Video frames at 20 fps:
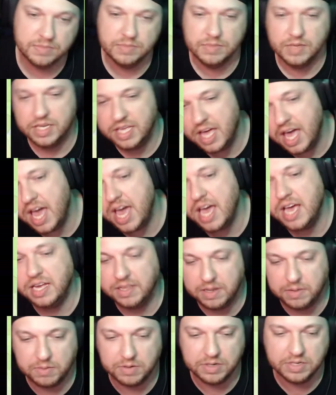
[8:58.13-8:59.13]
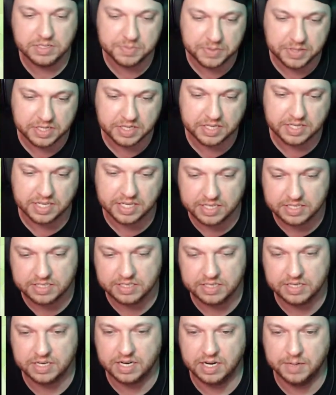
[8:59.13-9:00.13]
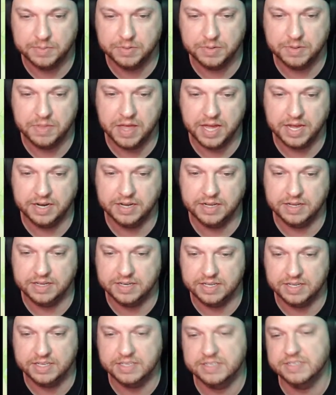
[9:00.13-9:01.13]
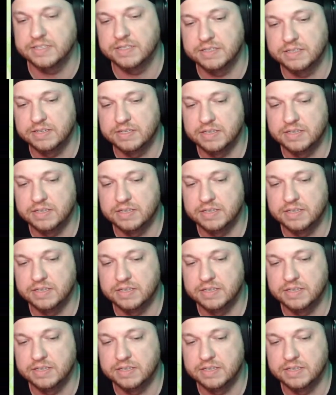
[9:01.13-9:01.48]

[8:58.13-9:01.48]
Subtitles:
Yeah, that one is pretty decent. I'm gonna put that at decent.